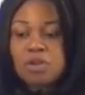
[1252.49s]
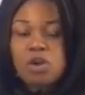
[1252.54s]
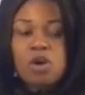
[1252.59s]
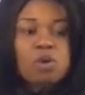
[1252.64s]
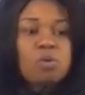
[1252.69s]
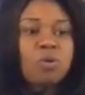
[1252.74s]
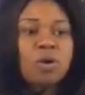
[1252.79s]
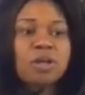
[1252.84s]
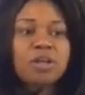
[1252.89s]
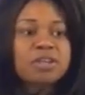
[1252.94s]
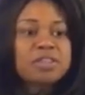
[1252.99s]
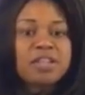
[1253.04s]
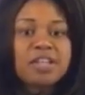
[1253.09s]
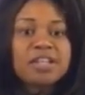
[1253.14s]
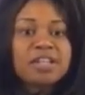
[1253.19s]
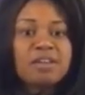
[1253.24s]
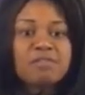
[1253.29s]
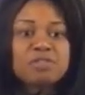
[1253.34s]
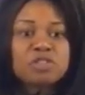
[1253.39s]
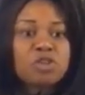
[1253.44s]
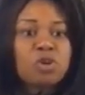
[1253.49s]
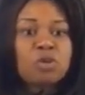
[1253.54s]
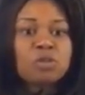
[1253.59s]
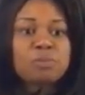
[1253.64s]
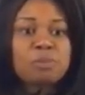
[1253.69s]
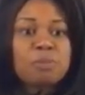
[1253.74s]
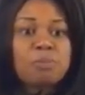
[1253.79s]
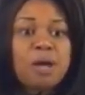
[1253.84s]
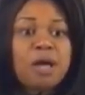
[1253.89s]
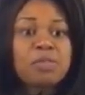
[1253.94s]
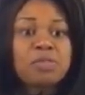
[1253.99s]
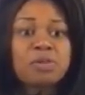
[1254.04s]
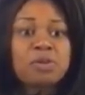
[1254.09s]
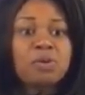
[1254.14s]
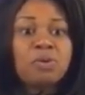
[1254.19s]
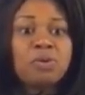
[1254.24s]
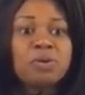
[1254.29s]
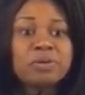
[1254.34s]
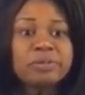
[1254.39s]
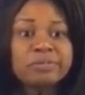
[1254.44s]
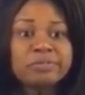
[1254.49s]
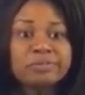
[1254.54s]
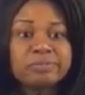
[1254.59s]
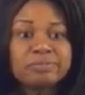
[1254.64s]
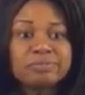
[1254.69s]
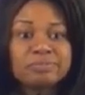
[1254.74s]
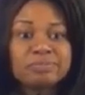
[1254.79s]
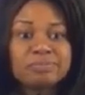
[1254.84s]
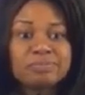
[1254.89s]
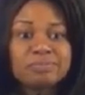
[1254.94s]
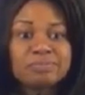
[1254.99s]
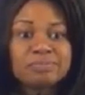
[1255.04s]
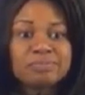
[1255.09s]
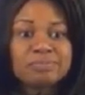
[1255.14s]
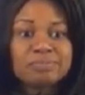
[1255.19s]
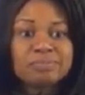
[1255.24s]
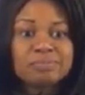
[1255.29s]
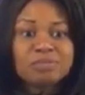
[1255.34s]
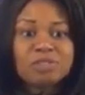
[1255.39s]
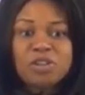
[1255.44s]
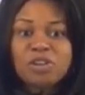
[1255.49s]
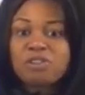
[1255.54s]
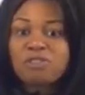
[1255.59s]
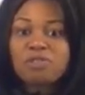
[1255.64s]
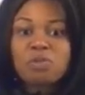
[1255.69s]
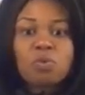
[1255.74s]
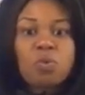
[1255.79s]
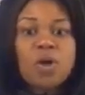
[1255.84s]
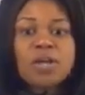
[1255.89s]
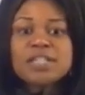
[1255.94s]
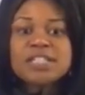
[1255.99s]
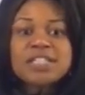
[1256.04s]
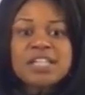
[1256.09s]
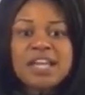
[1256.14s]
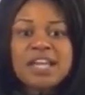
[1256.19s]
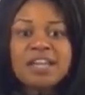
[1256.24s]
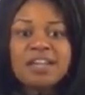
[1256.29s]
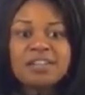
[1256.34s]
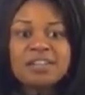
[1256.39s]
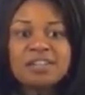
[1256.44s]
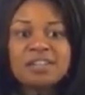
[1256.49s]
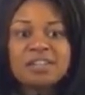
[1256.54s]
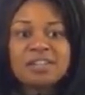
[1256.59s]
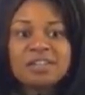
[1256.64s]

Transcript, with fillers: co worker that never told him about the Lord not even one day.